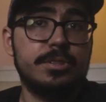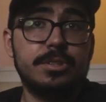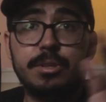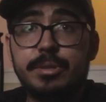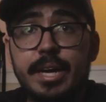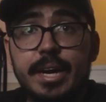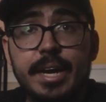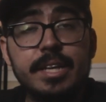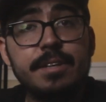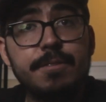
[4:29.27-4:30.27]
So yeah,
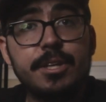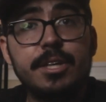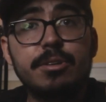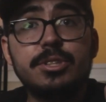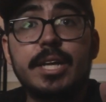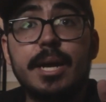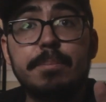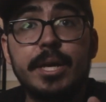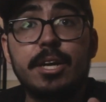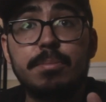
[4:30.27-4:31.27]
any videos that I
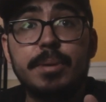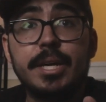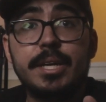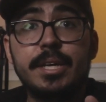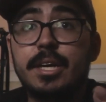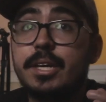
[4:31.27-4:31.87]
plan on making,